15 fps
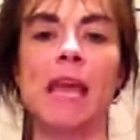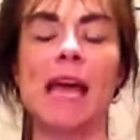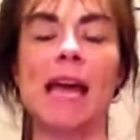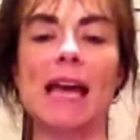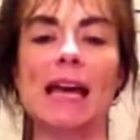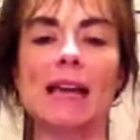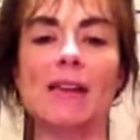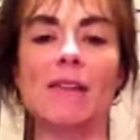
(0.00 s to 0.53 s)

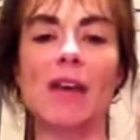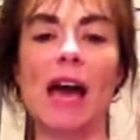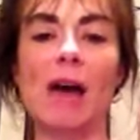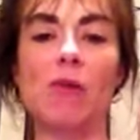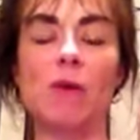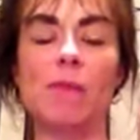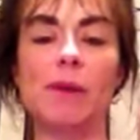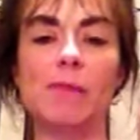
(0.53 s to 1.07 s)
And that
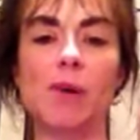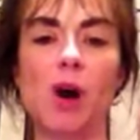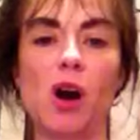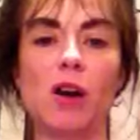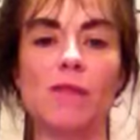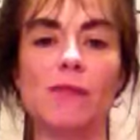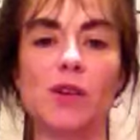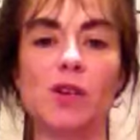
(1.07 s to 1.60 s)
will be
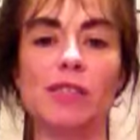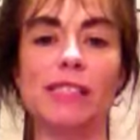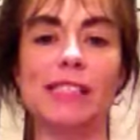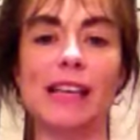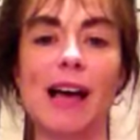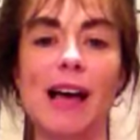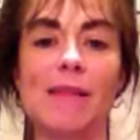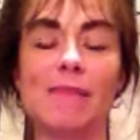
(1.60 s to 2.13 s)
part of your
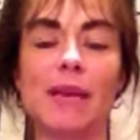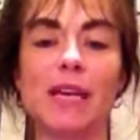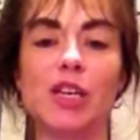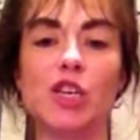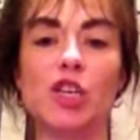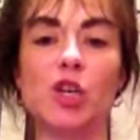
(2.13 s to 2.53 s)
assignment.